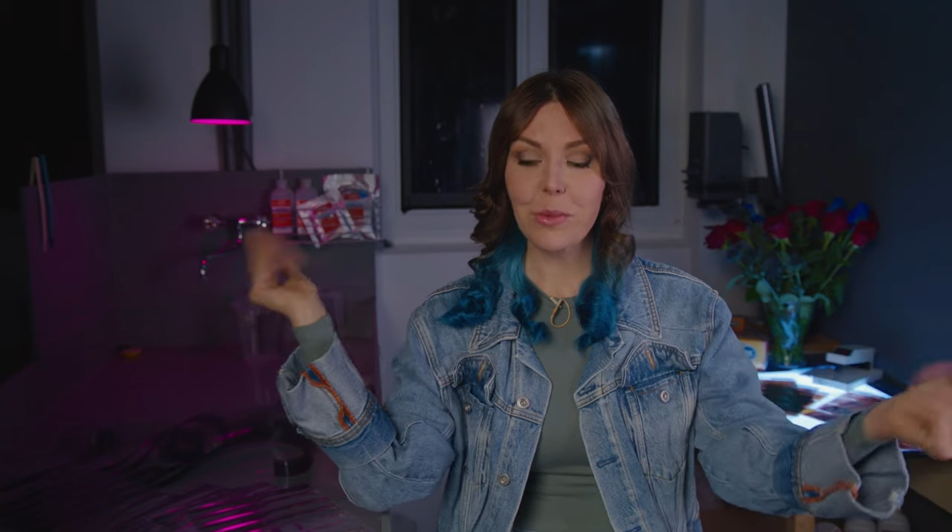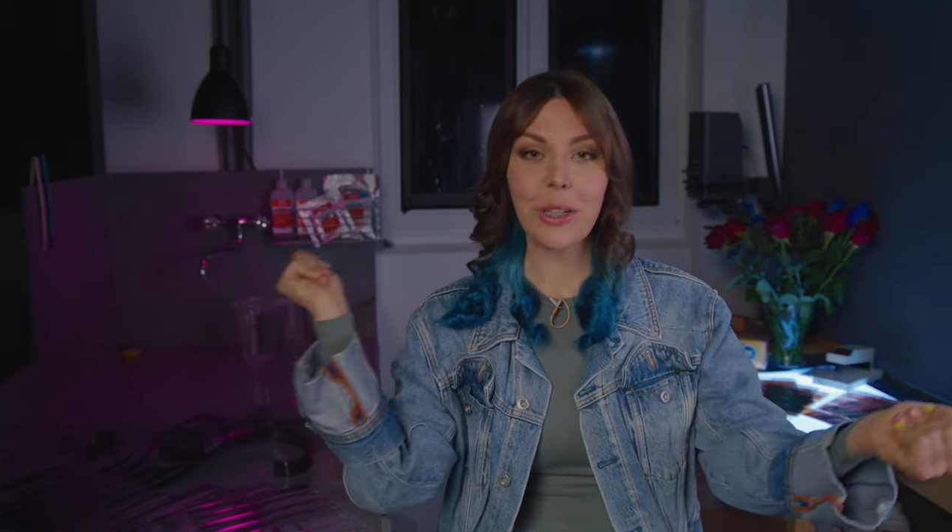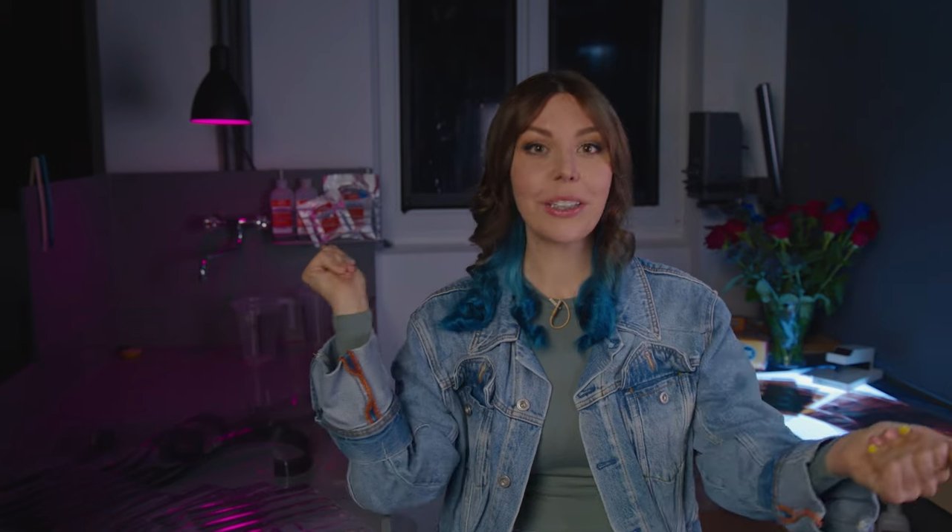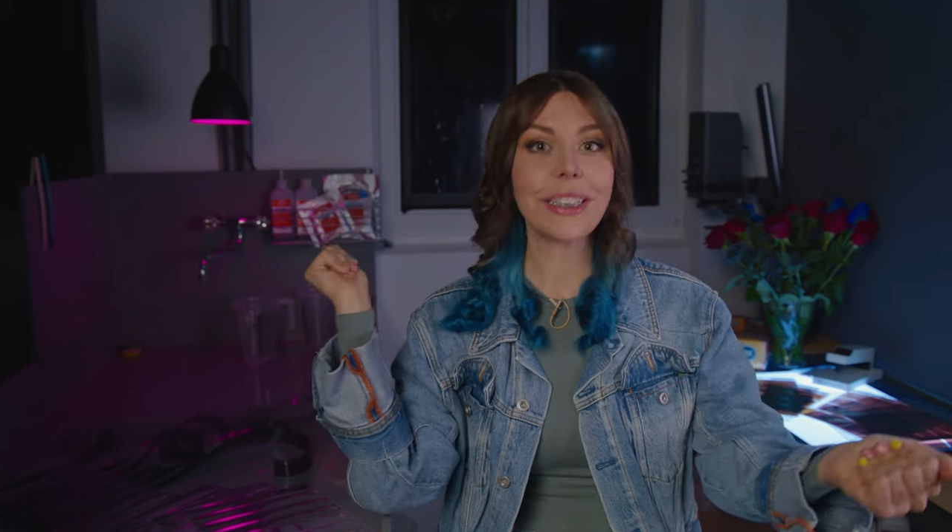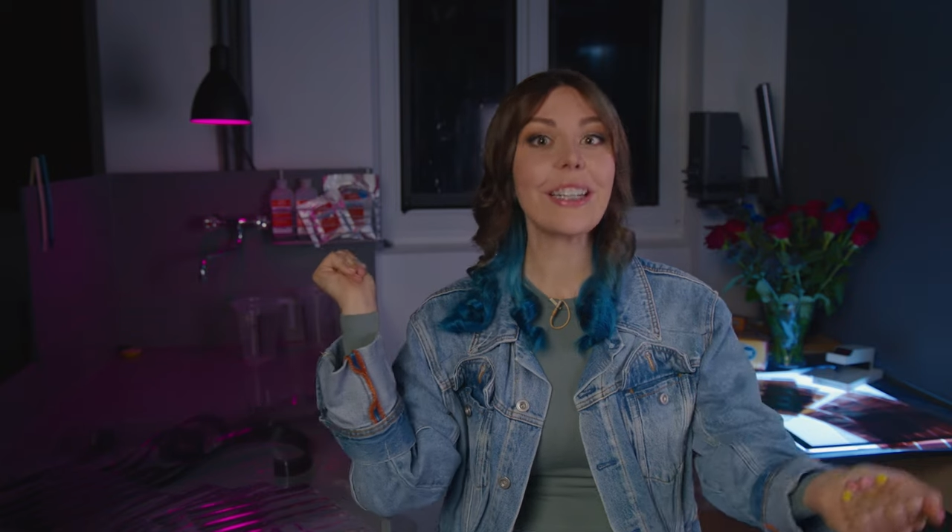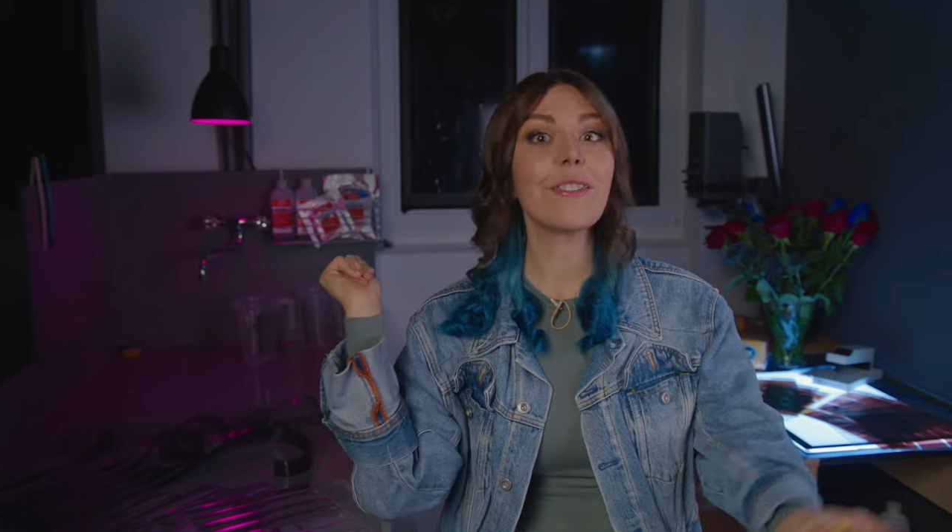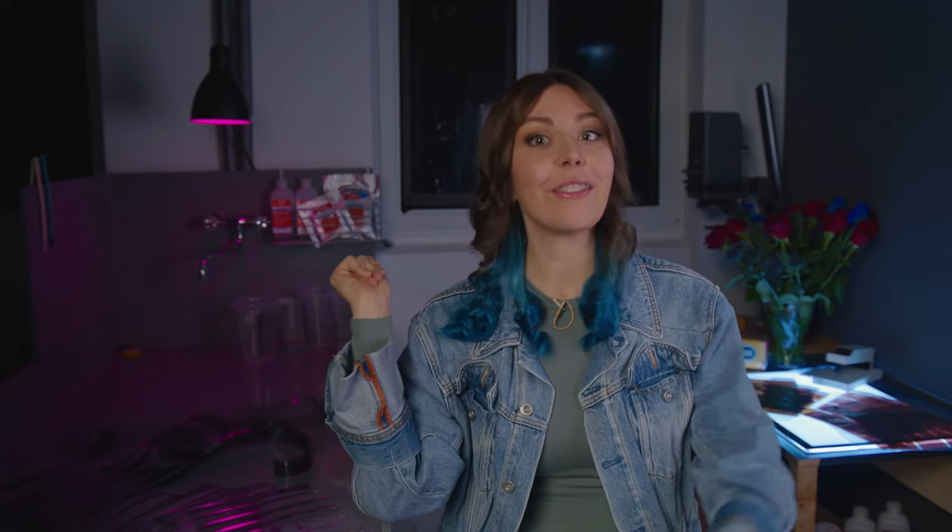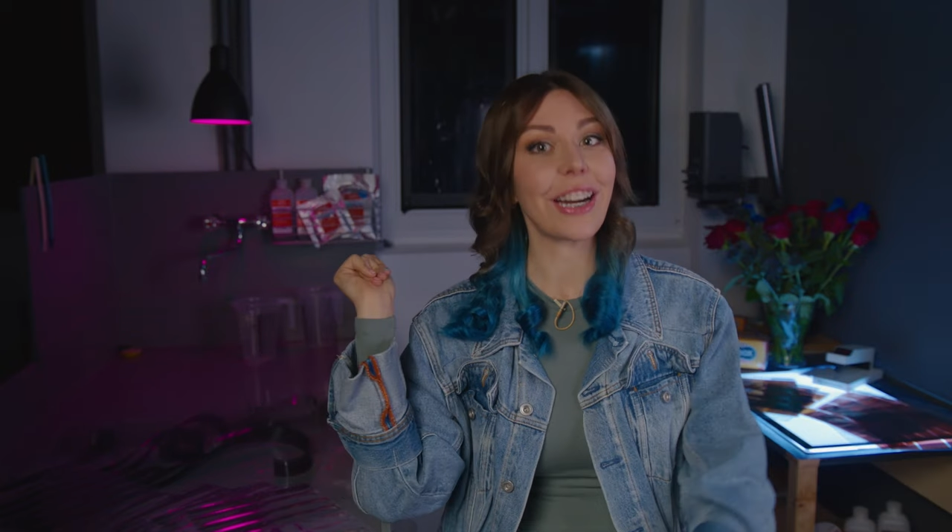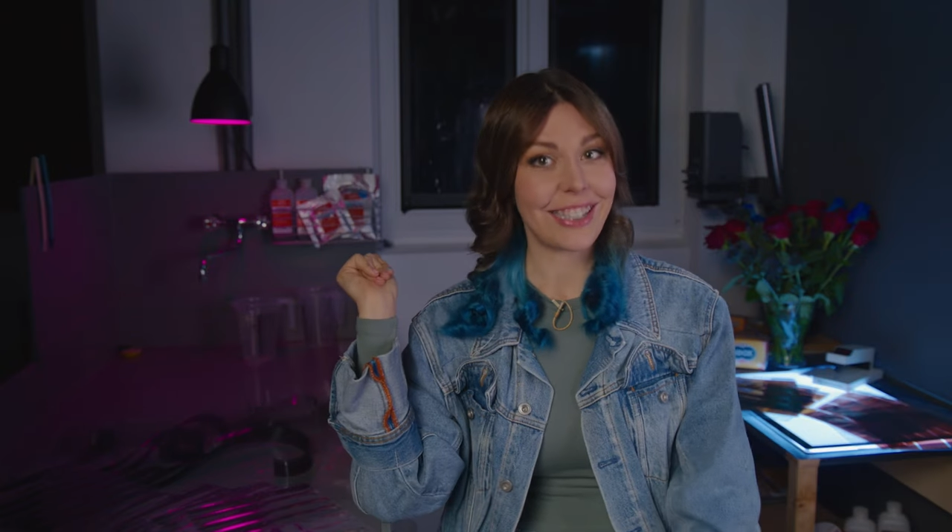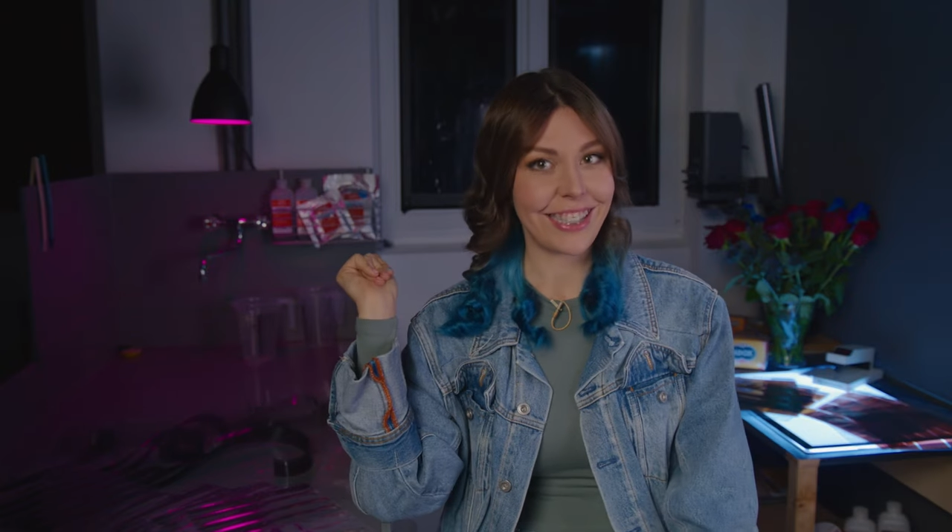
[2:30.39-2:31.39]
world, in
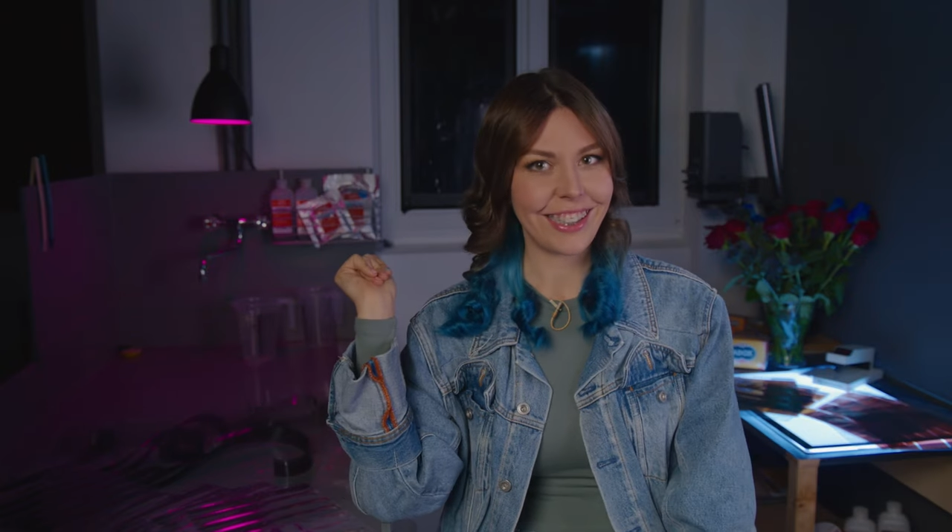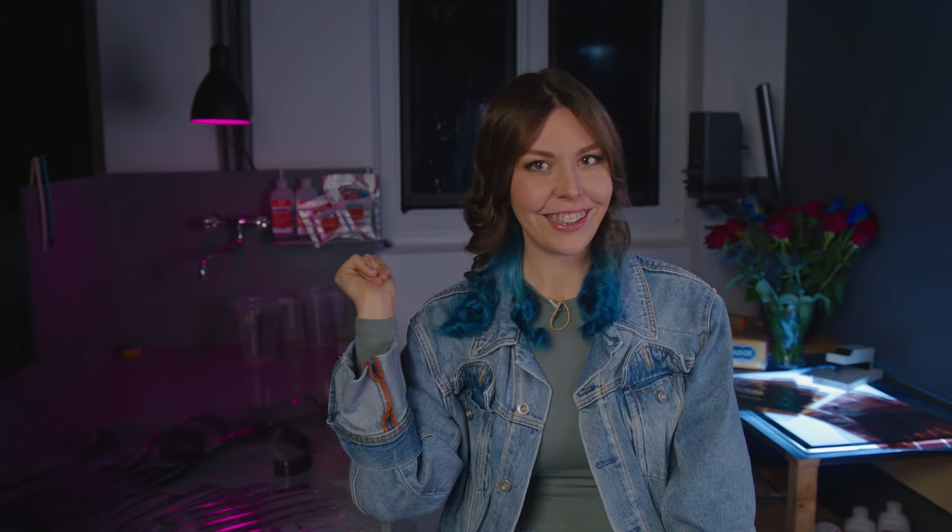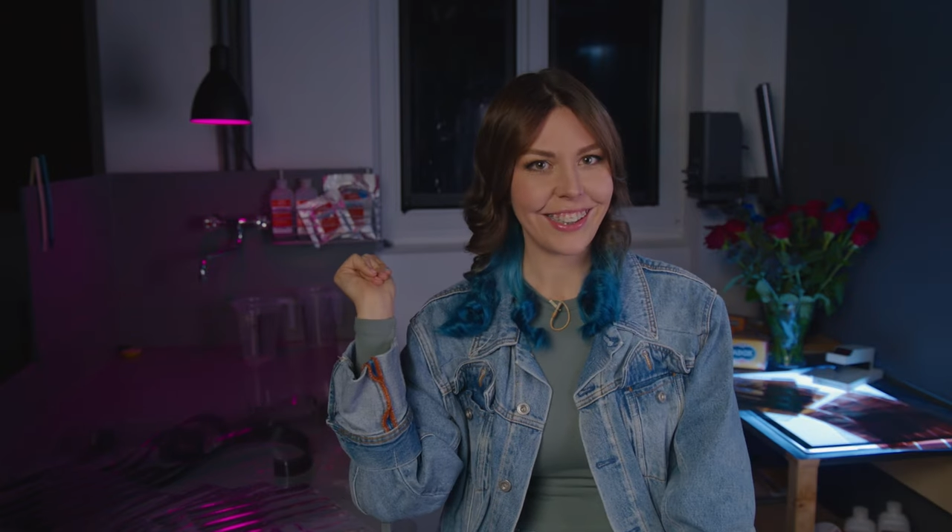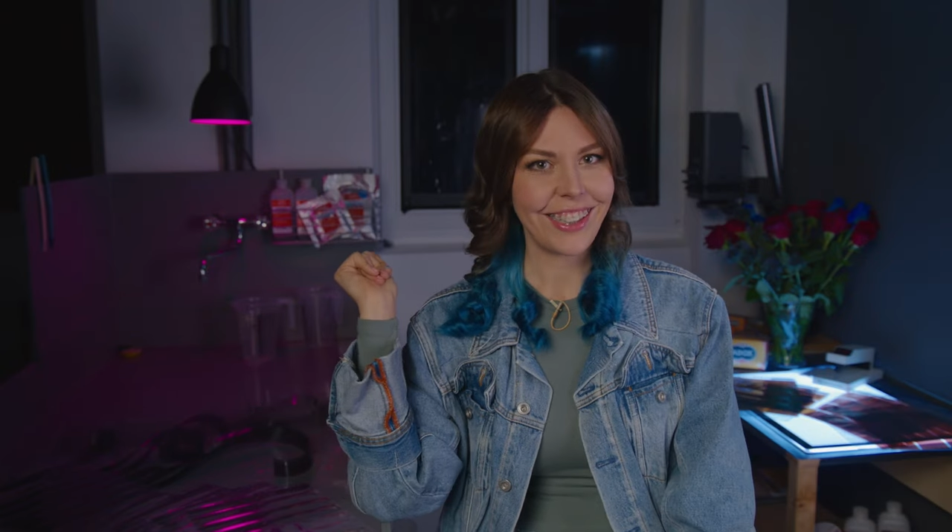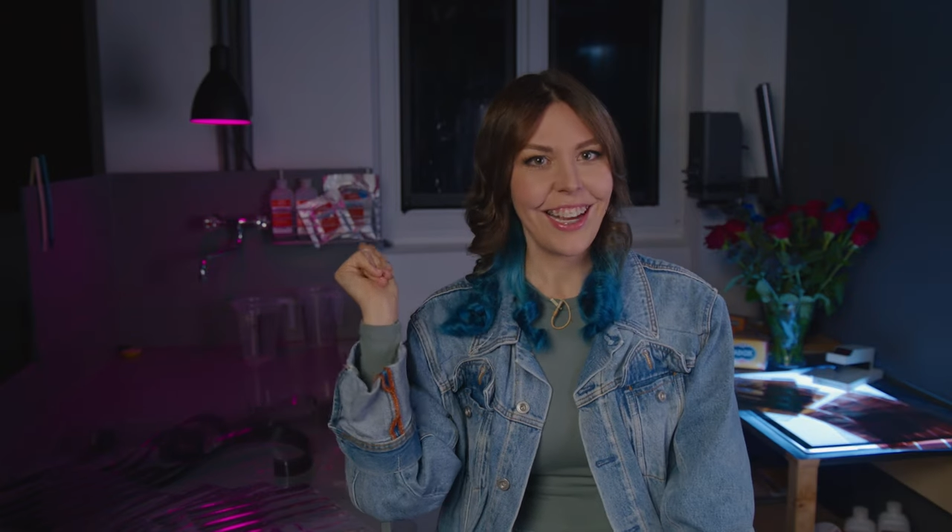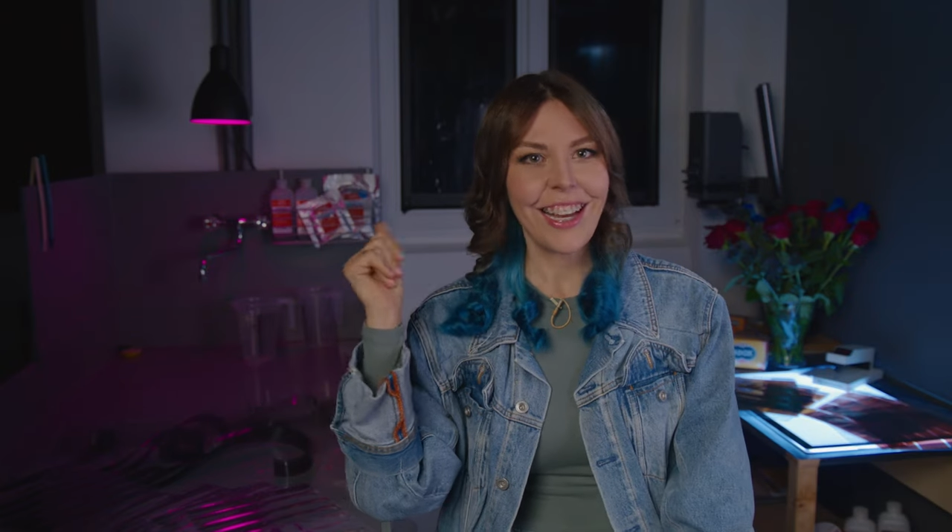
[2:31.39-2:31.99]
Vatican.